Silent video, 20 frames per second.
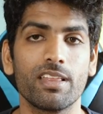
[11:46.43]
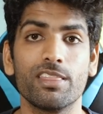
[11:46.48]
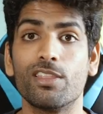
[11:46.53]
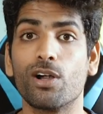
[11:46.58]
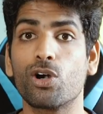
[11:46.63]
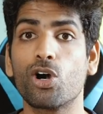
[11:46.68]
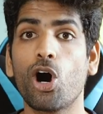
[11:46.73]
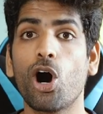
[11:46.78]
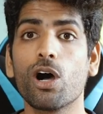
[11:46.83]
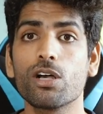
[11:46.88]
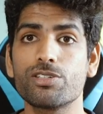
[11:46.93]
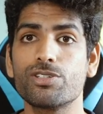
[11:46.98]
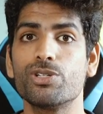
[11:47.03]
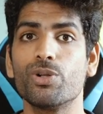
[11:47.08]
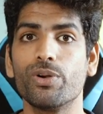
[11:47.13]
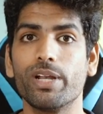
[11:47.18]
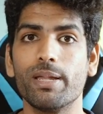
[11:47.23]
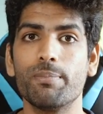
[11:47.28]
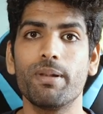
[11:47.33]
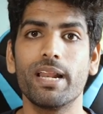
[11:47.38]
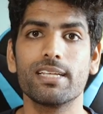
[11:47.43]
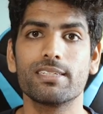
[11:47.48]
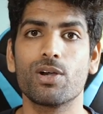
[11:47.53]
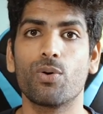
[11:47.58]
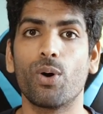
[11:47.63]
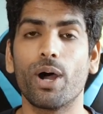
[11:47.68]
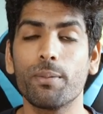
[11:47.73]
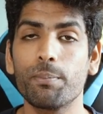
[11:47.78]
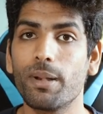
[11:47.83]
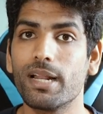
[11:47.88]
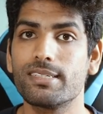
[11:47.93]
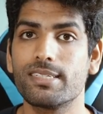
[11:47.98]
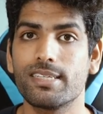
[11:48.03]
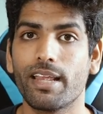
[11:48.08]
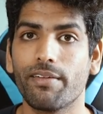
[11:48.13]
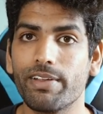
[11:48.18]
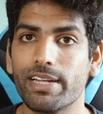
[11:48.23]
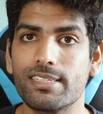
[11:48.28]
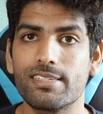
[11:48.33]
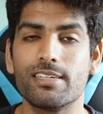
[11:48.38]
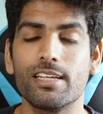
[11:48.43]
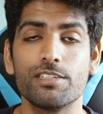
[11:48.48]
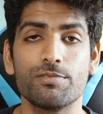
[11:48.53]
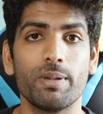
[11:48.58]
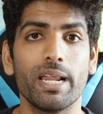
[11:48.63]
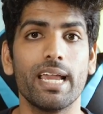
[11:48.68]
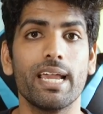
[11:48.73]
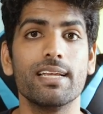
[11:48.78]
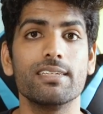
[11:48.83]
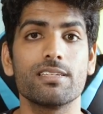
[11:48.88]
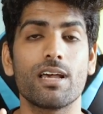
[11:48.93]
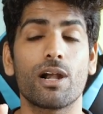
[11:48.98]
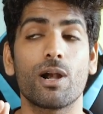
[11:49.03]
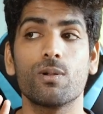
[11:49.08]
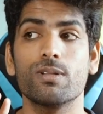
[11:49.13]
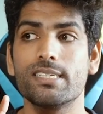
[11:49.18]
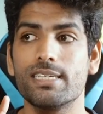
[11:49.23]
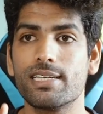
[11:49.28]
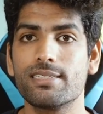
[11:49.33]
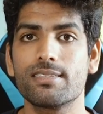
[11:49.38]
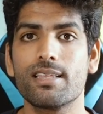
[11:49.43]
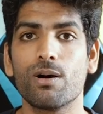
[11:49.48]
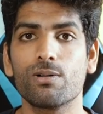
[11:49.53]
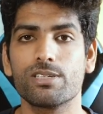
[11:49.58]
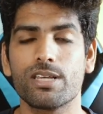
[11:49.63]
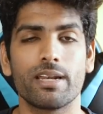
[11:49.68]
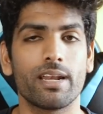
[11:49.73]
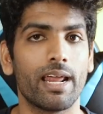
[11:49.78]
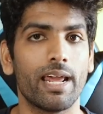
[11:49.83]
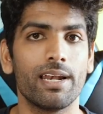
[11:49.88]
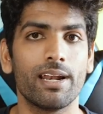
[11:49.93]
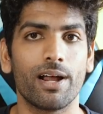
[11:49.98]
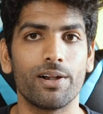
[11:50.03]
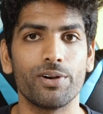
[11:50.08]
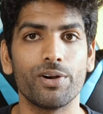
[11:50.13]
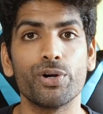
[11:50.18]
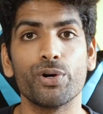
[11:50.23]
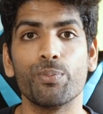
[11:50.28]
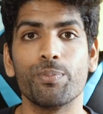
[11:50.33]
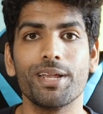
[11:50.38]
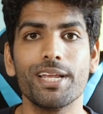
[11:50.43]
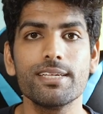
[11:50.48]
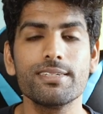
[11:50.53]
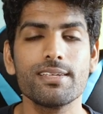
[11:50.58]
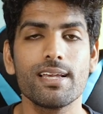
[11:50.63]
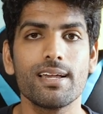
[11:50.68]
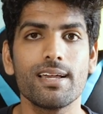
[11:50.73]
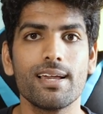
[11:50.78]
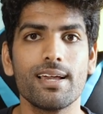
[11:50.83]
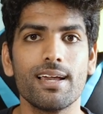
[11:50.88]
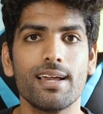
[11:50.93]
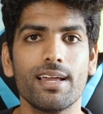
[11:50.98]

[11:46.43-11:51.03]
The cost to replace a OnePlus 7's display is around 6,900 rupees.